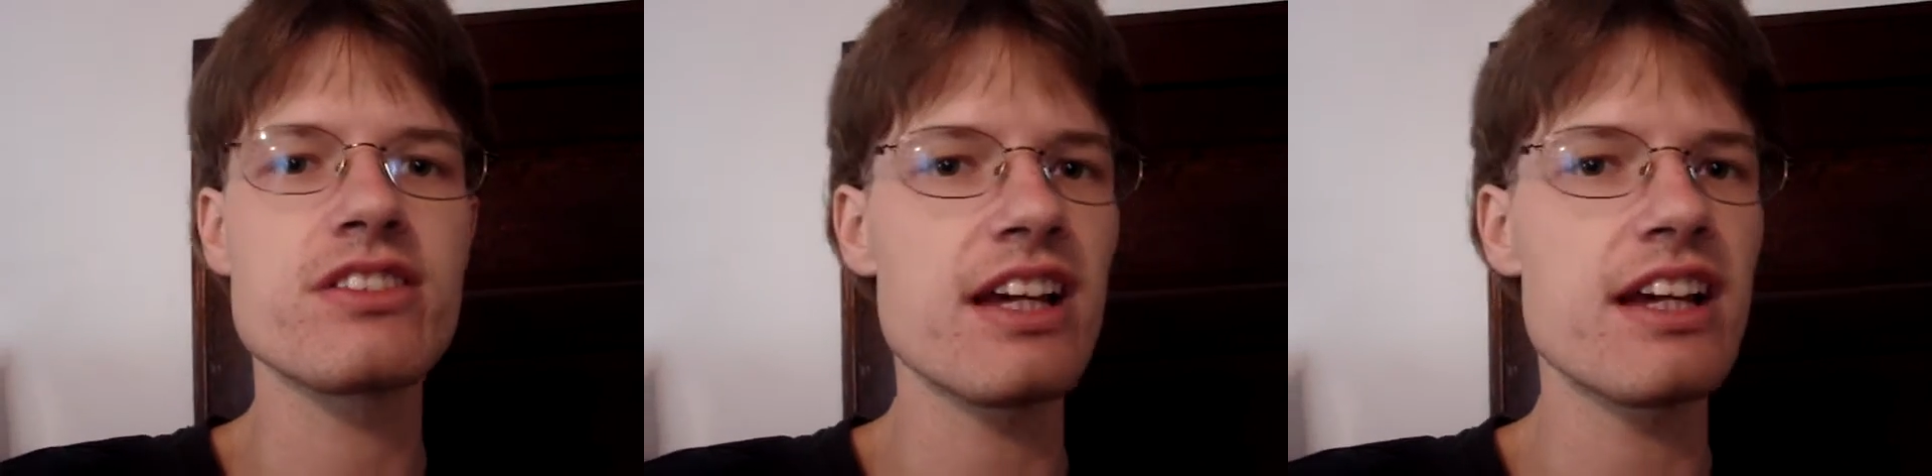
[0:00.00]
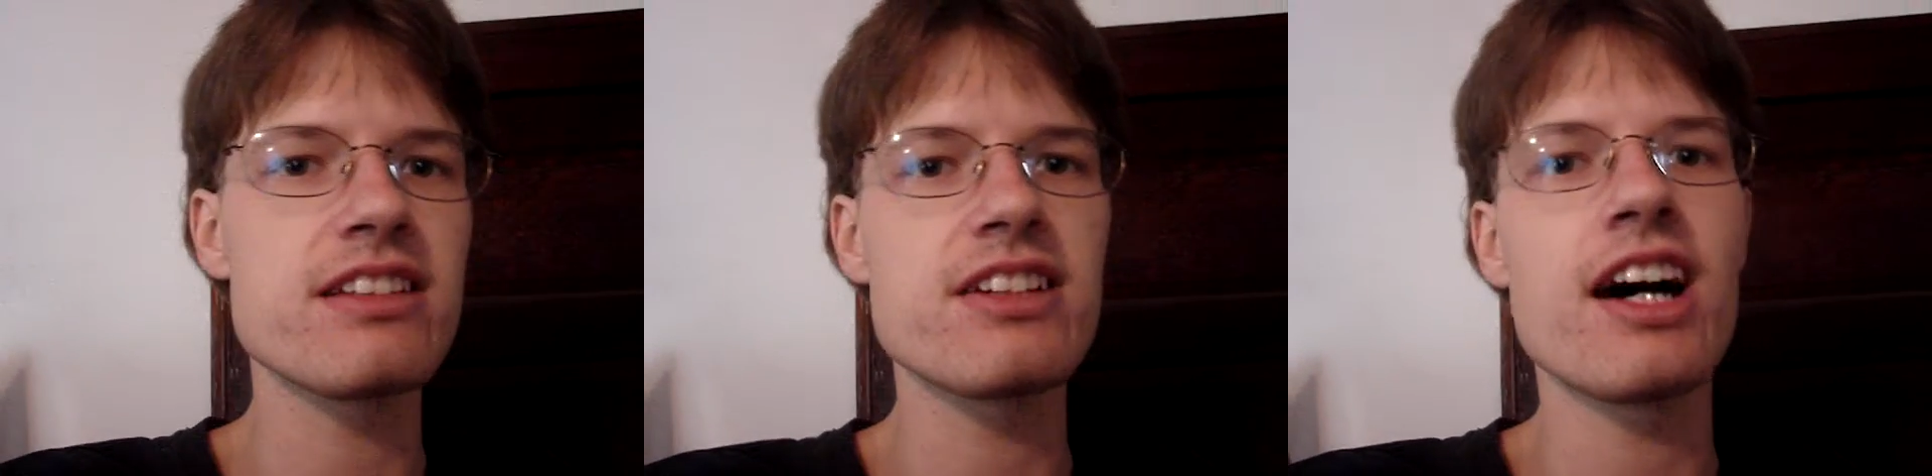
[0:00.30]

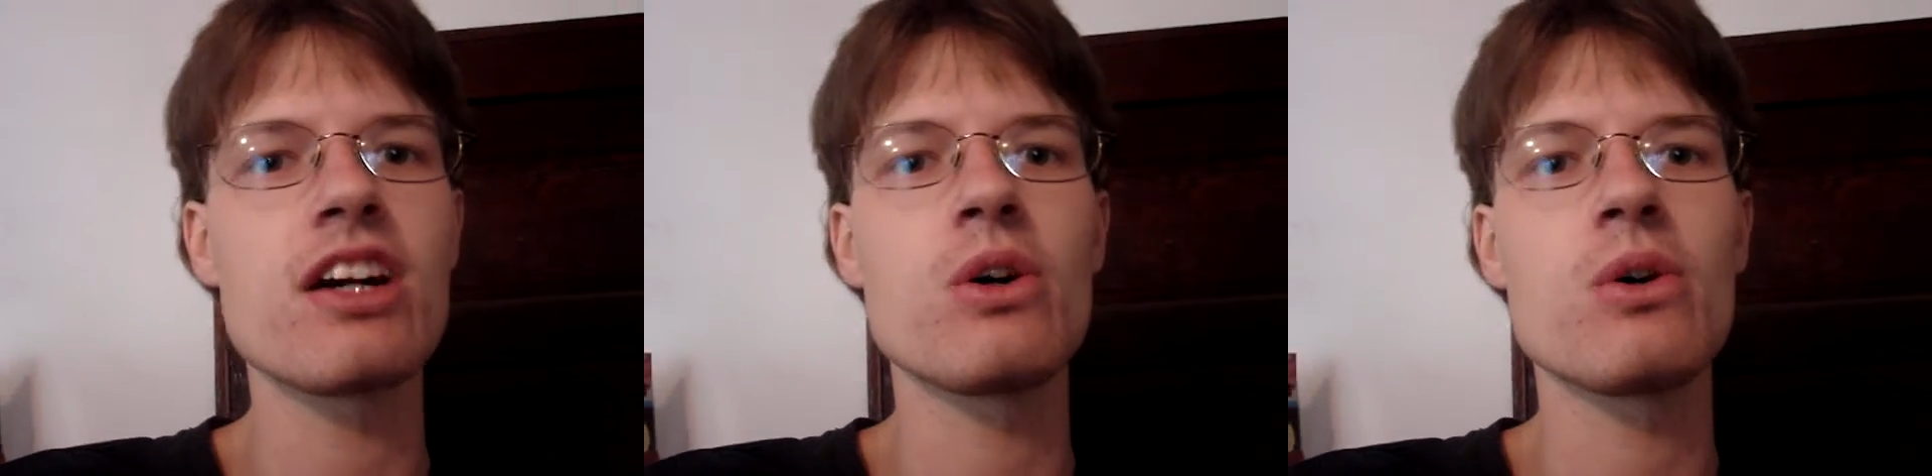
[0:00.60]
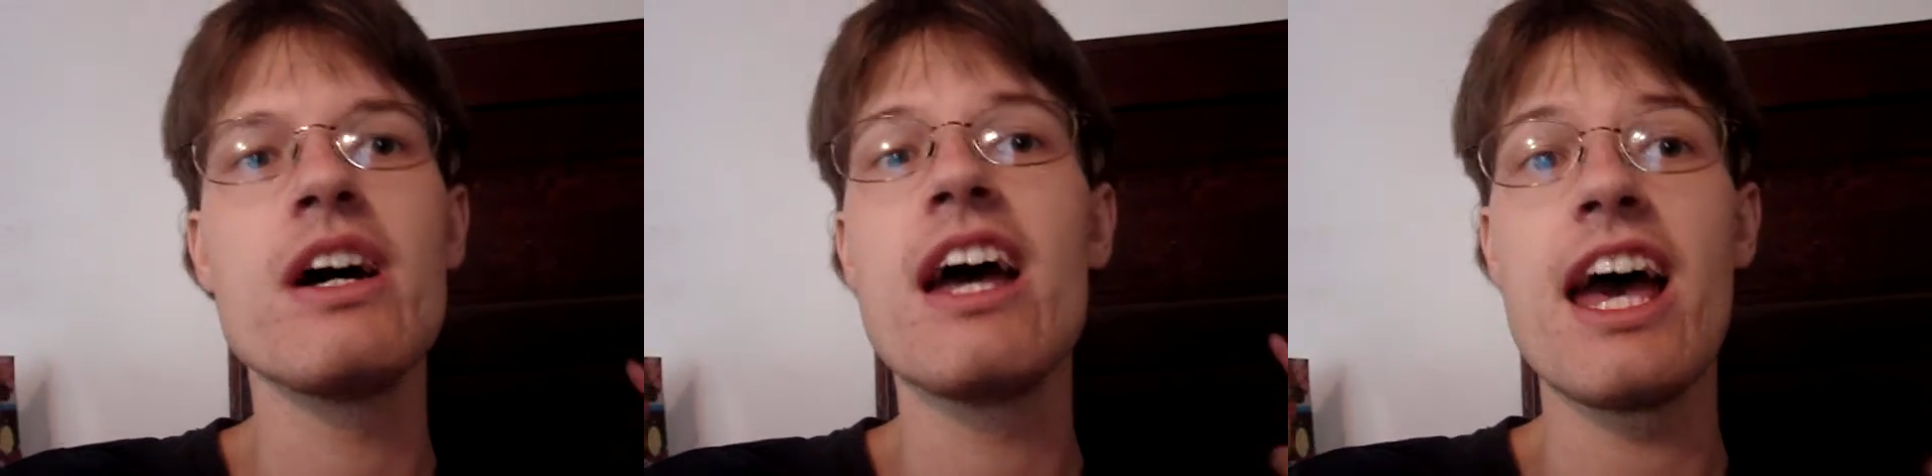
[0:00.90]
say the
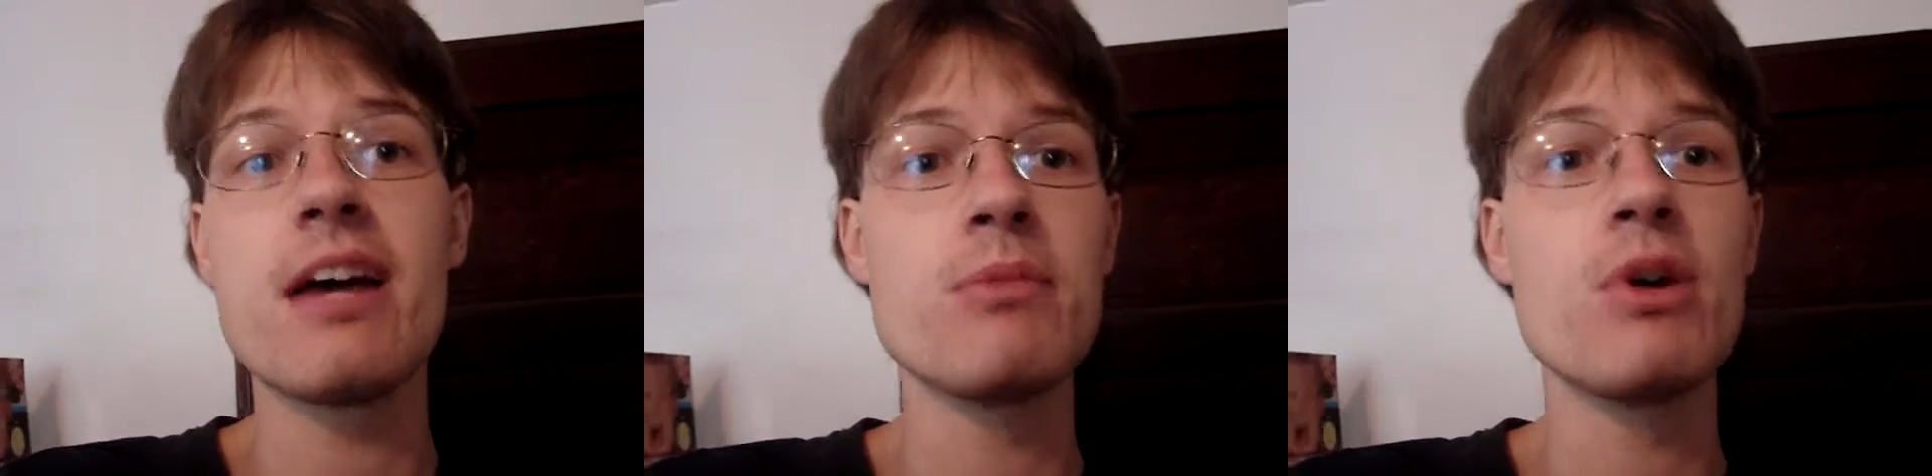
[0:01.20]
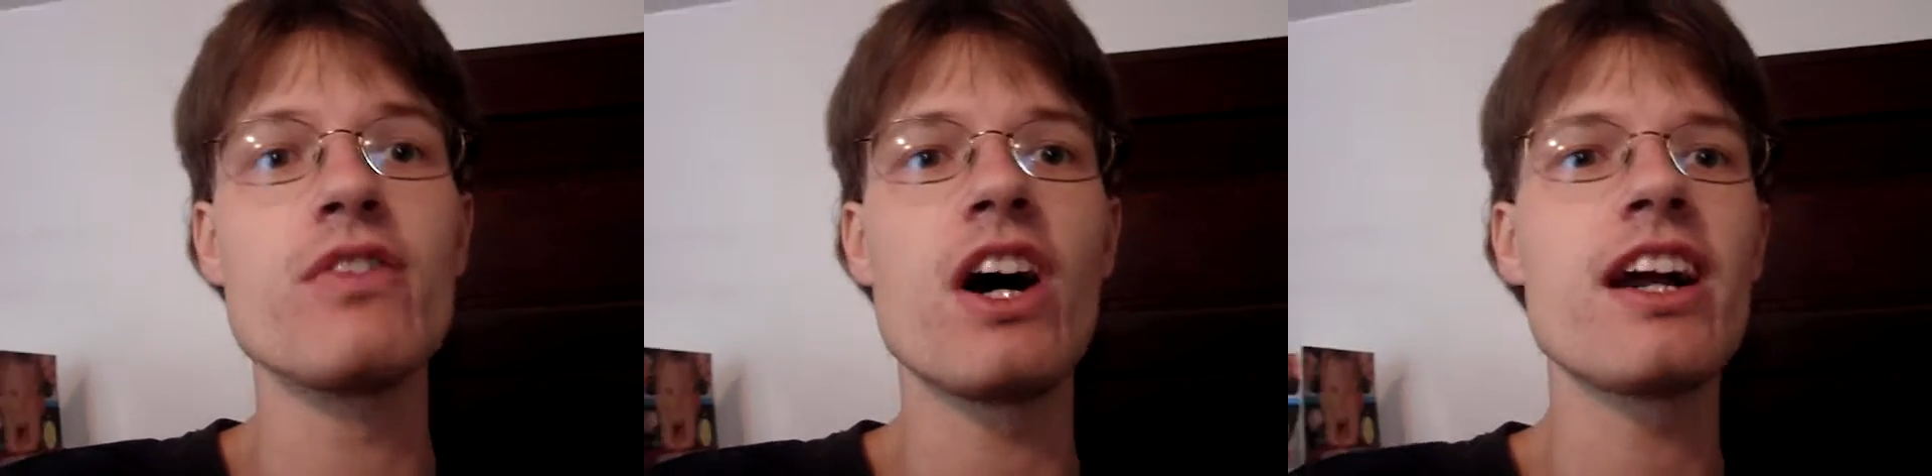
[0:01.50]
title, and
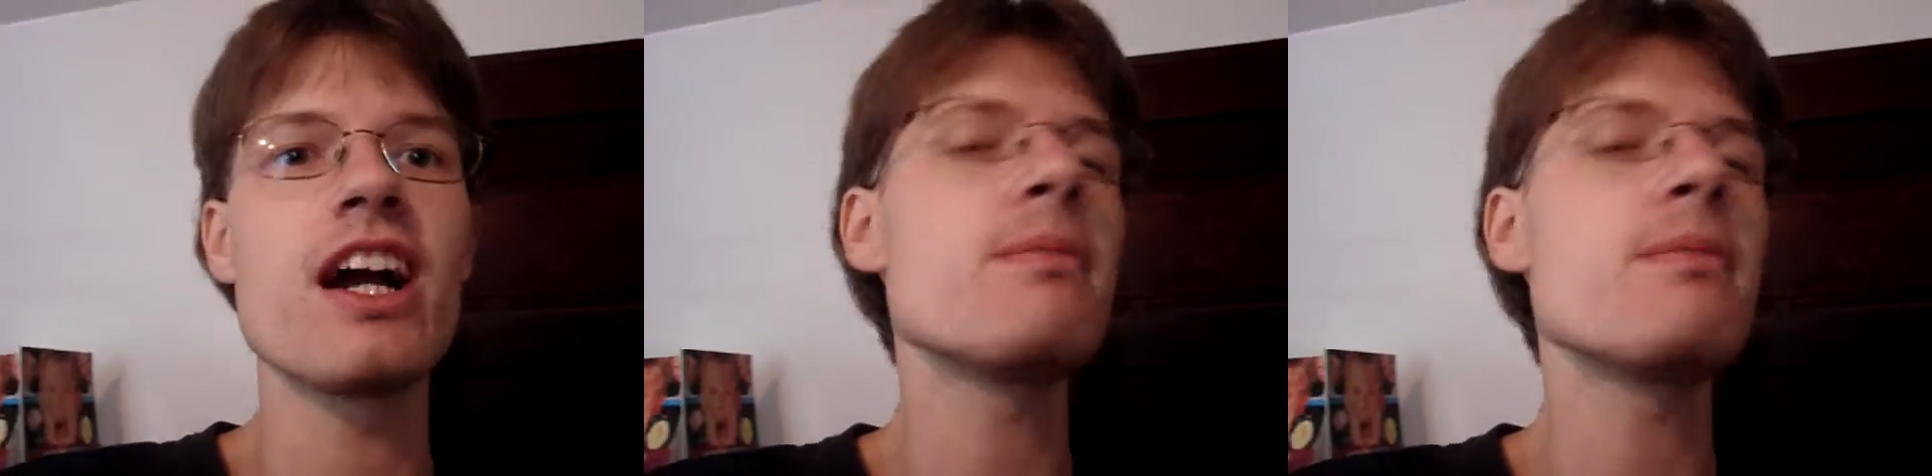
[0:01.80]
move on.